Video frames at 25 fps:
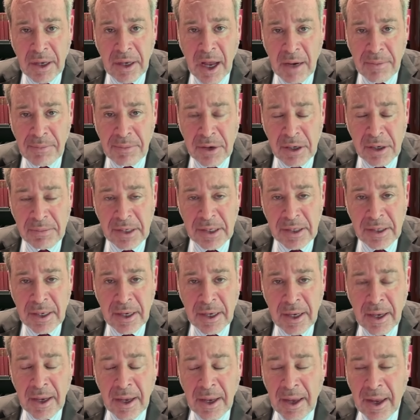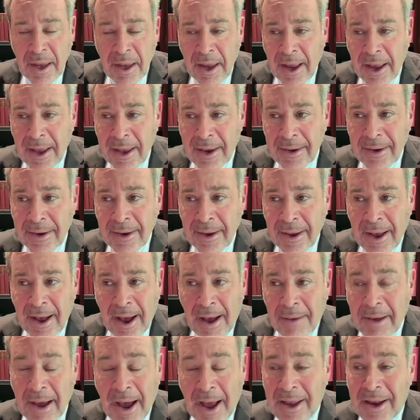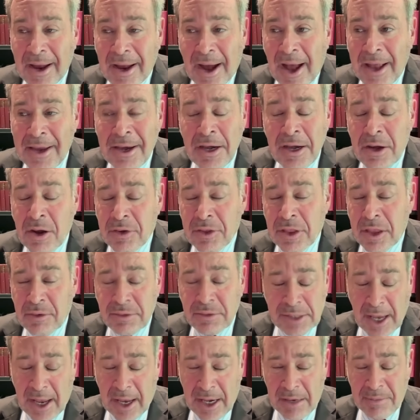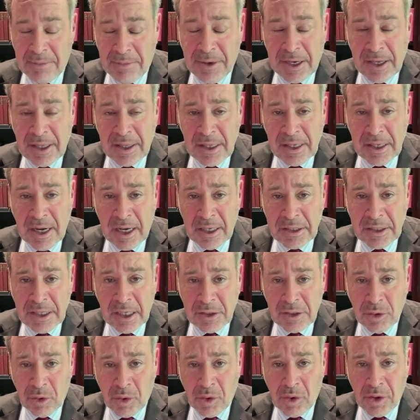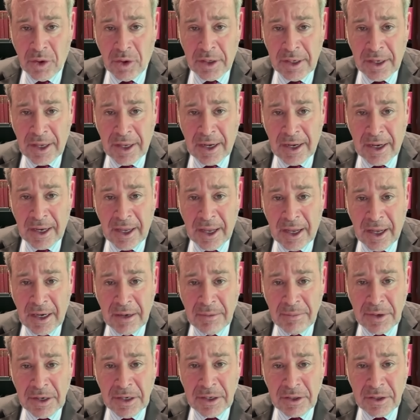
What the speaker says: gun permit, and I didn't know that there was anybody in the United States who couldn't get a gun, but it